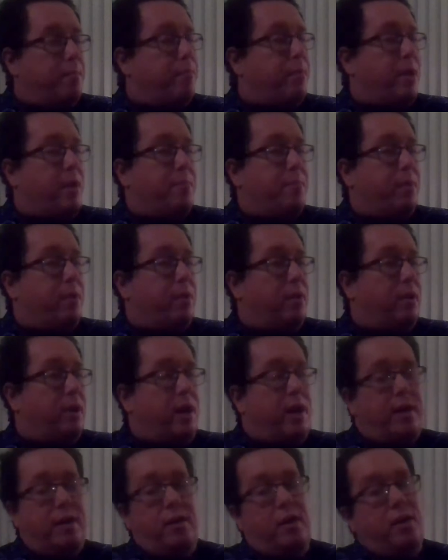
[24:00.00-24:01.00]
people,
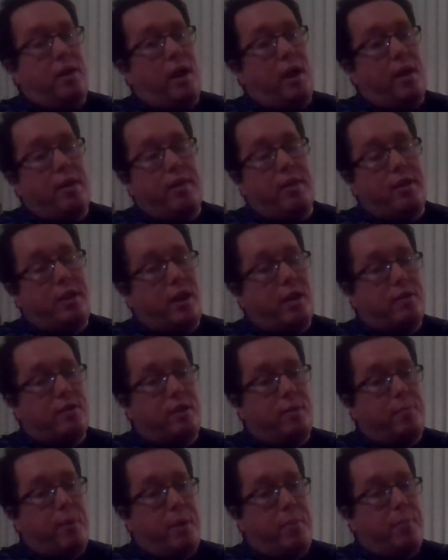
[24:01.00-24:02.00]
and a lot of the
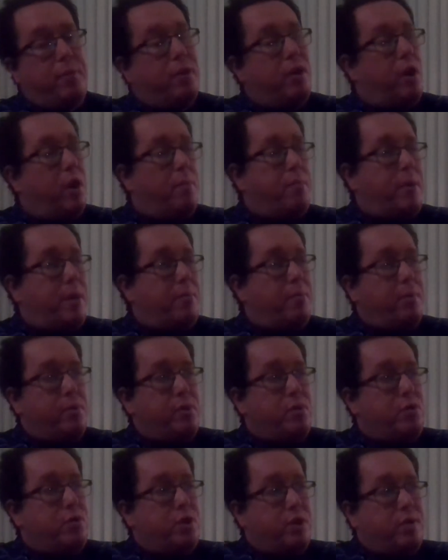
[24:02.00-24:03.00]
toxic people are people
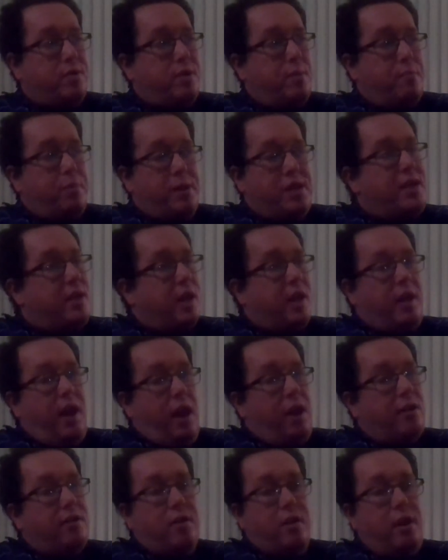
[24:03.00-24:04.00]
you just simply
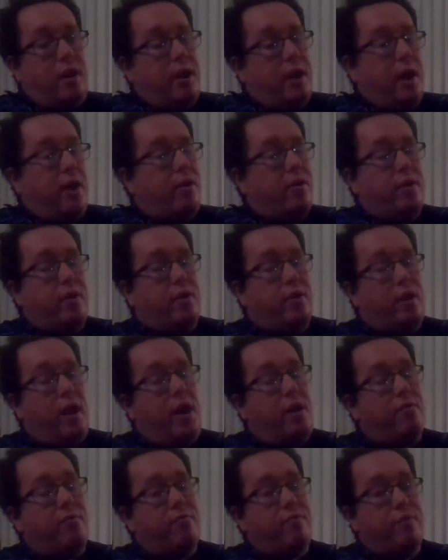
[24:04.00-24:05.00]
cannot cut out of your
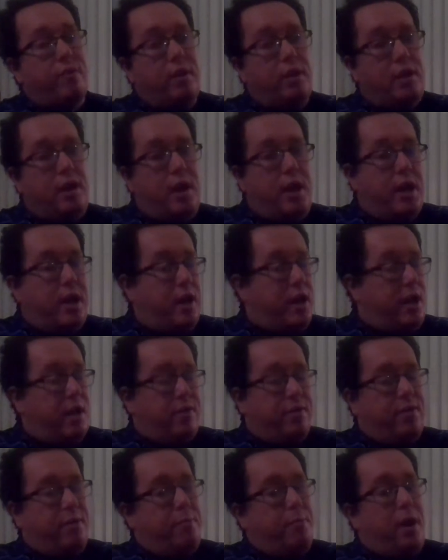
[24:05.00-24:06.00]
life.
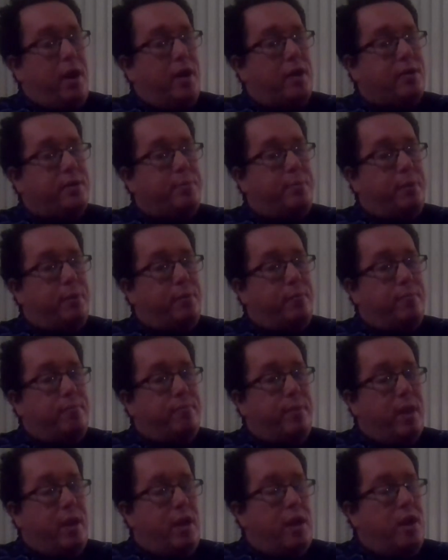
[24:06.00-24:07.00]
It's impossible.
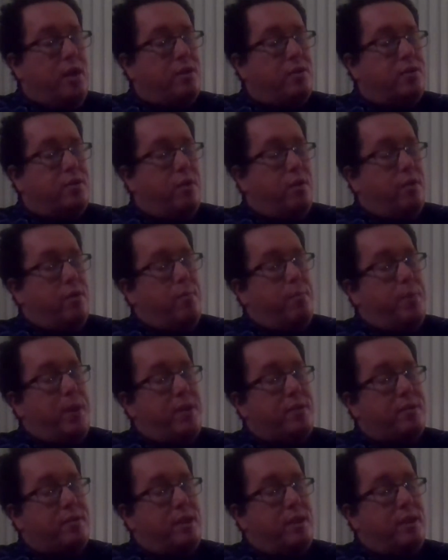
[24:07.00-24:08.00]
So the
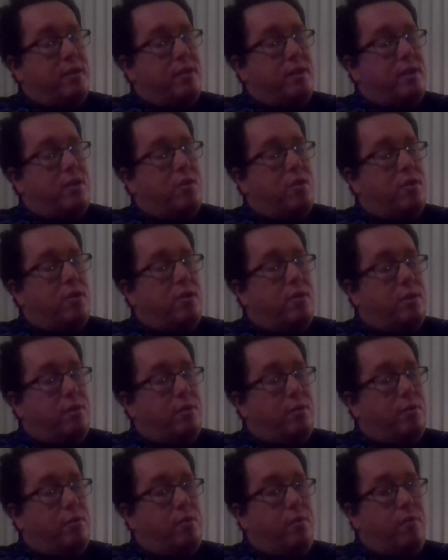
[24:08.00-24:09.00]
best thing that you can
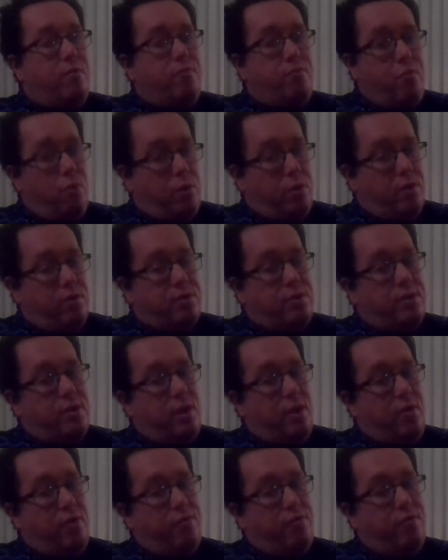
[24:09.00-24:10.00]
do for
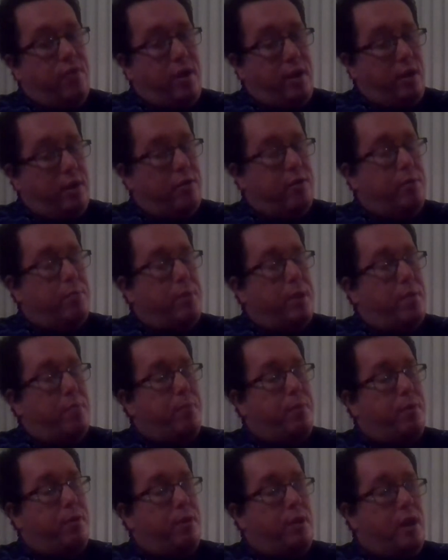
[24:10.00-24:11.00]
yourself and other
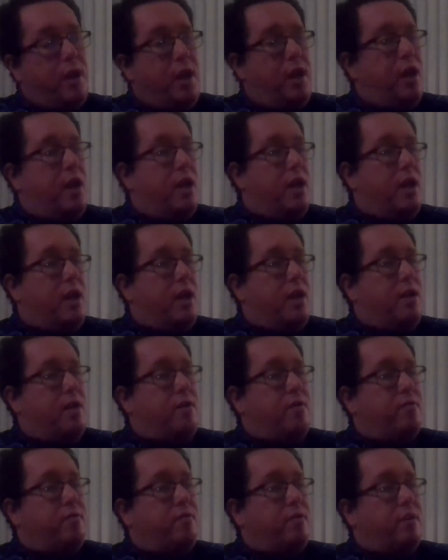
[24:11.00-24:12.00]
people
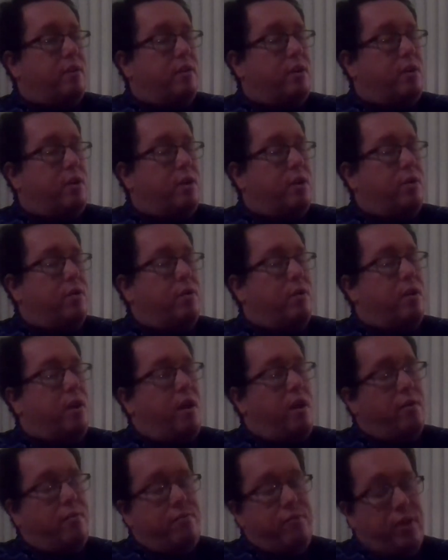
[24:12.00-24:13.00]
is learn
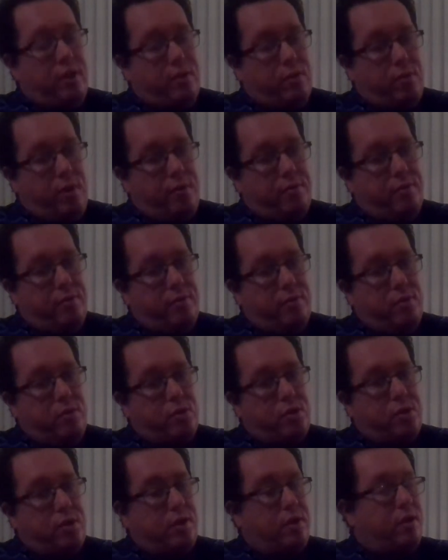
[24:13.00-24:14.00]
conflict
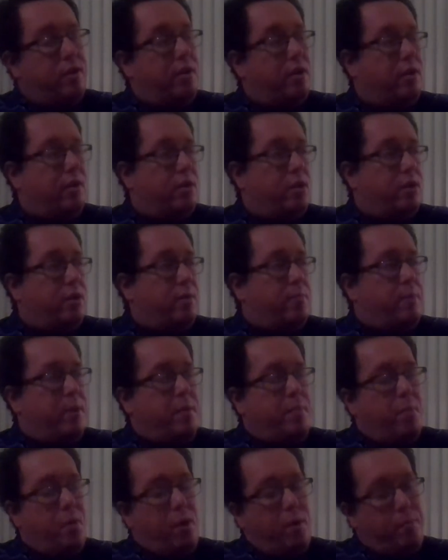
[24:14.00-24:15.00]
resolution, learn to be
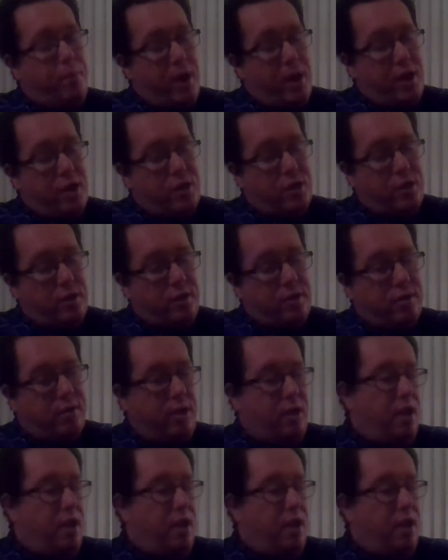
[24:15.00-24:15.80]
more patient,